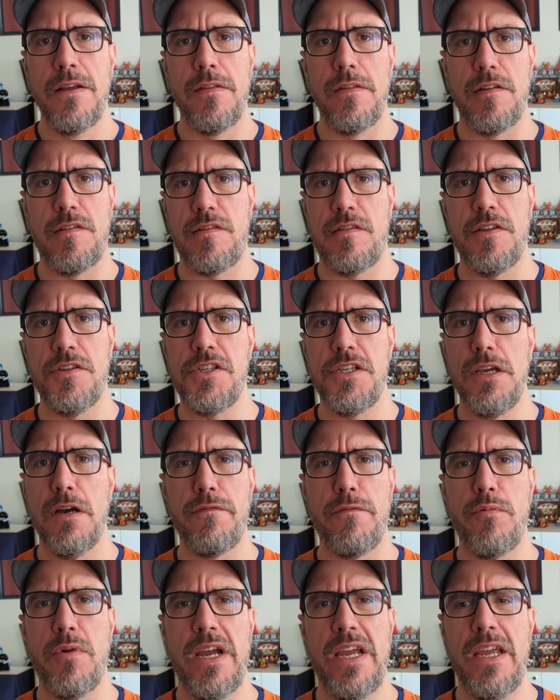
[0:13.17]
the City
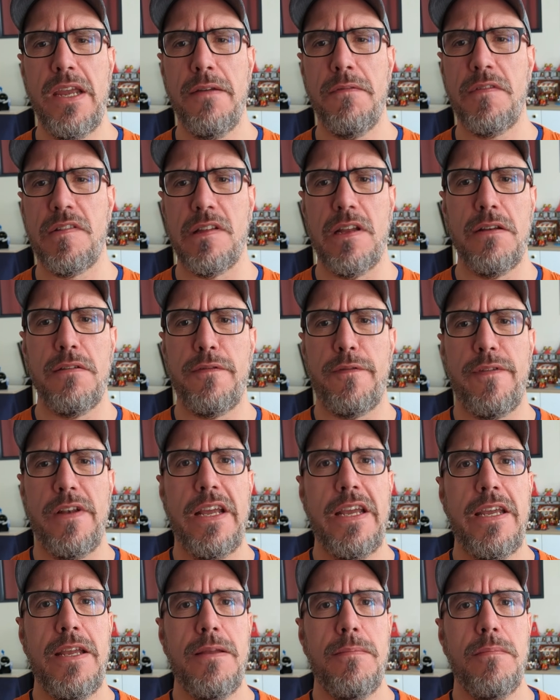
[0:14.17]
of Waves and
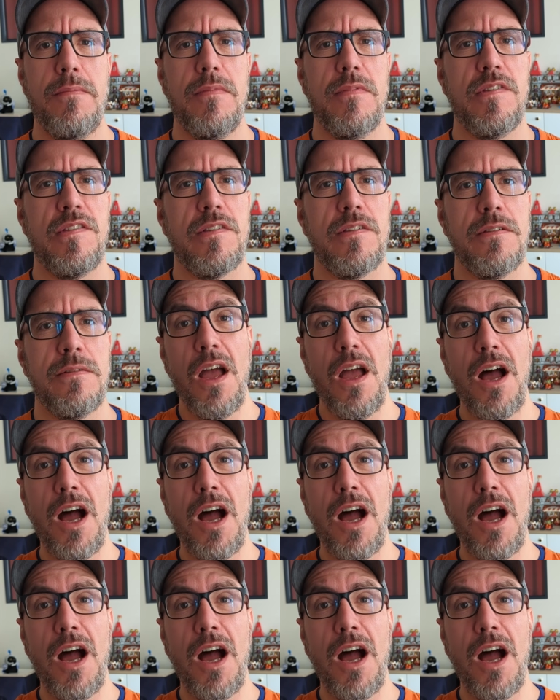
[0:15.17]
Flames.